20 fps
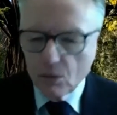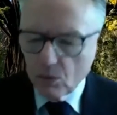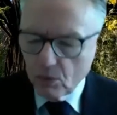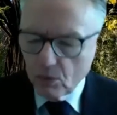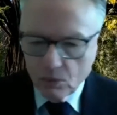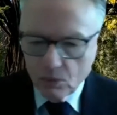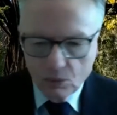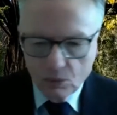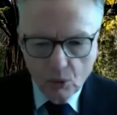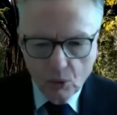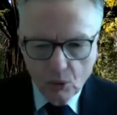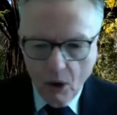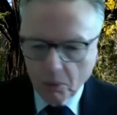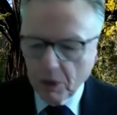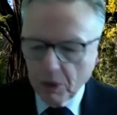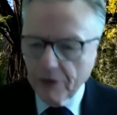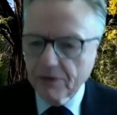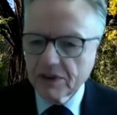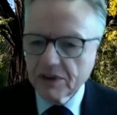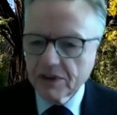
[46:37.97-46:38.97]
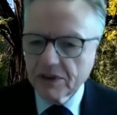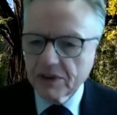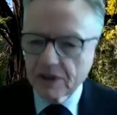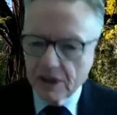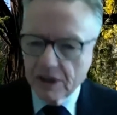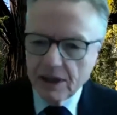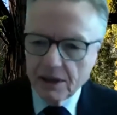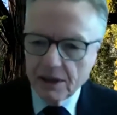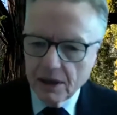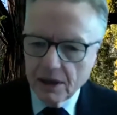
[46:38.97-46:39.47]
What we've
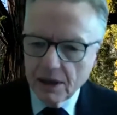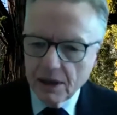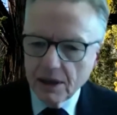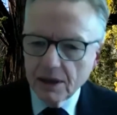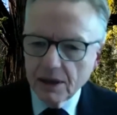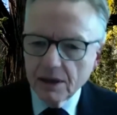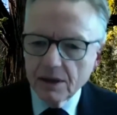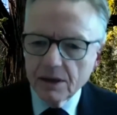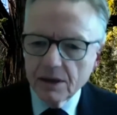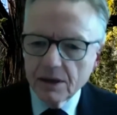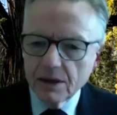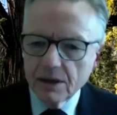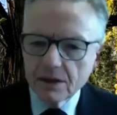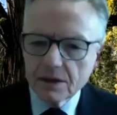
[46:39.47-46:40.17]
seen is